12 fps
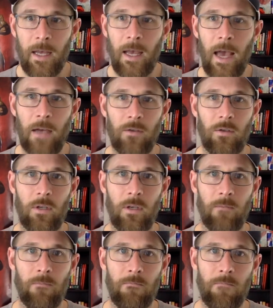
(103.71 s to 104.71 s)

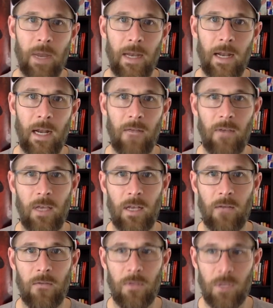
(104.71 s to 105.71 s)
actually might not even get
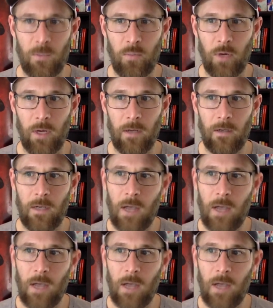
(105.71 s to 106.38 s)
it for the spring.